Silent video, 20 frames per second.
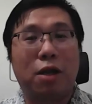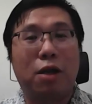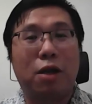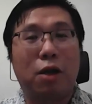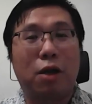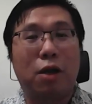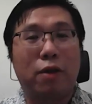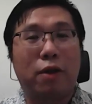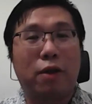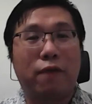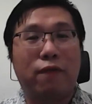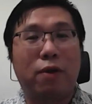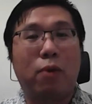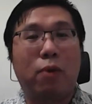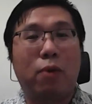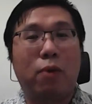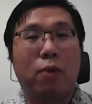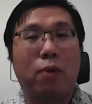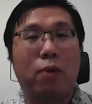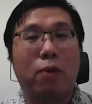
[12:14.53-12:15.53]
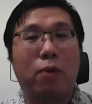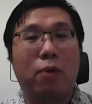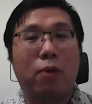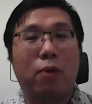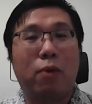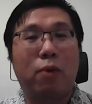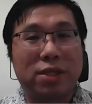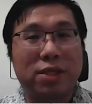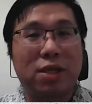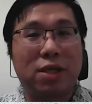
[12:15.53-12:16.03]
a lot of
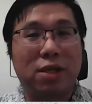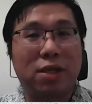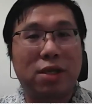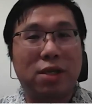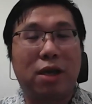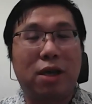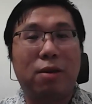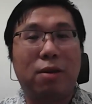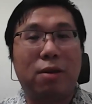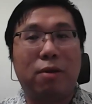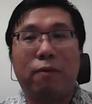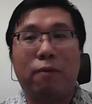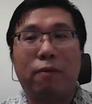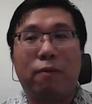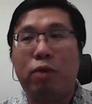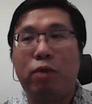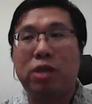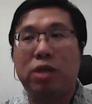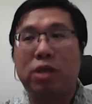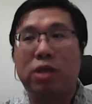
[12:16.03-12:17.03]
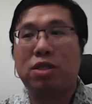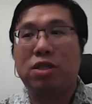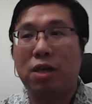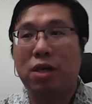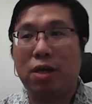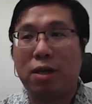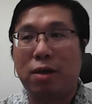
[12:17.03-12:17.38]
Western and rich